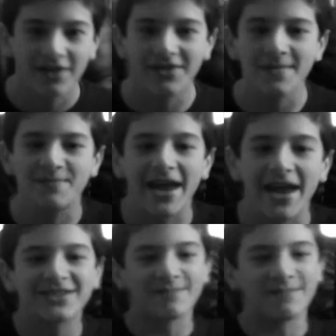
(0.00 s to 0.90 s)
the
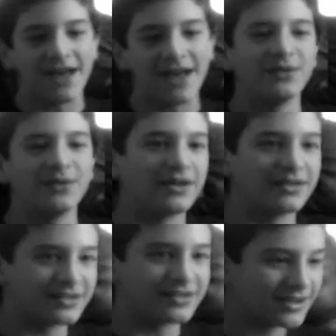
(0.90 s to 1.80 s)
impatient man he
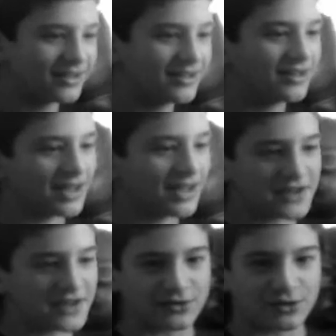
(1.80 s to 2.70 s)
was, left
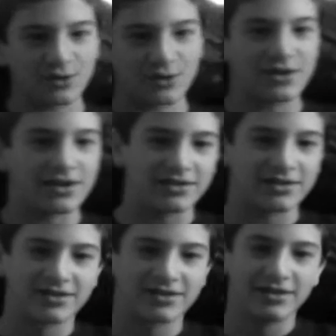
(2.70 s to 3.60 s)
after 2
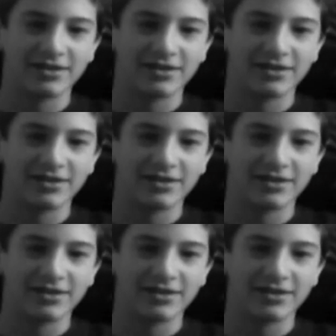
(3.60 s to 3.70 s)
years.